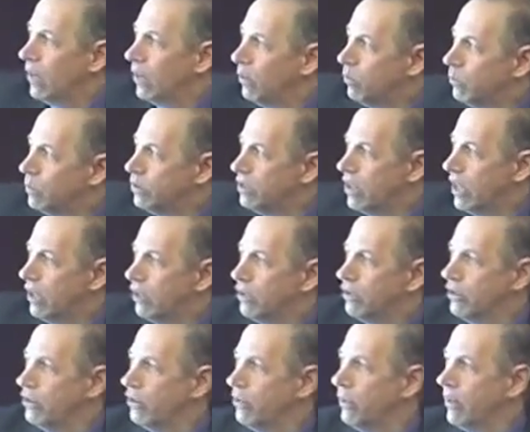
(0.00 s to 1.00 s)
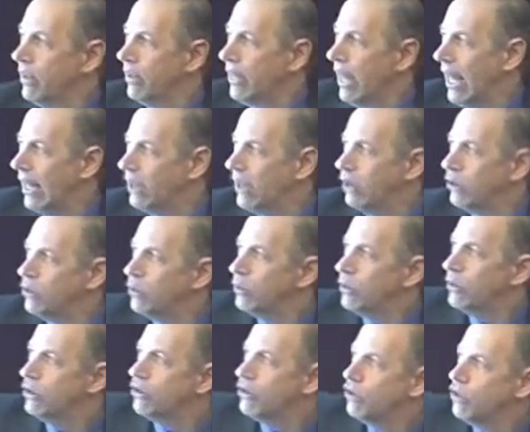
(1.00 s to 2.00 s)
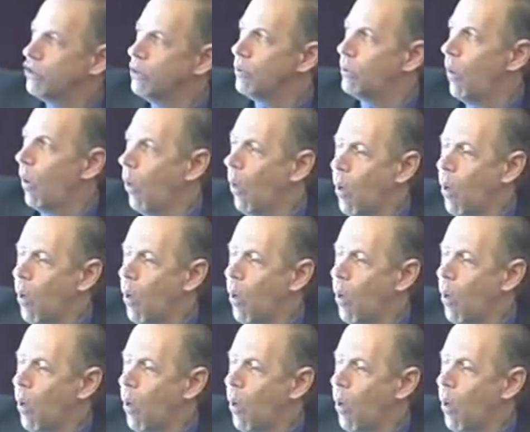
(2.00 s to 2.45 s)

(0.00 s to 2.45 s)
would tell you that you can do